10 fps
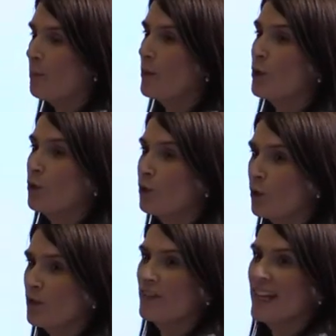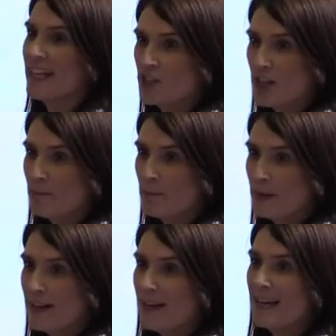But the growth of Kinship
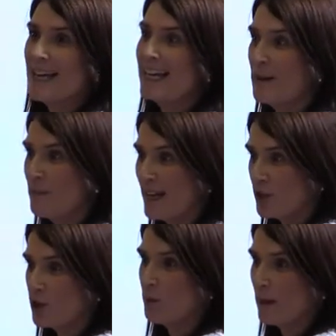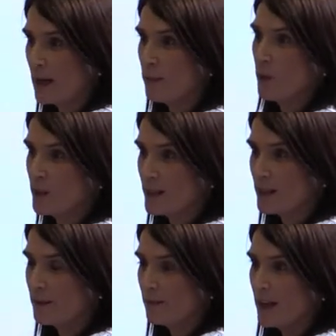came into my post.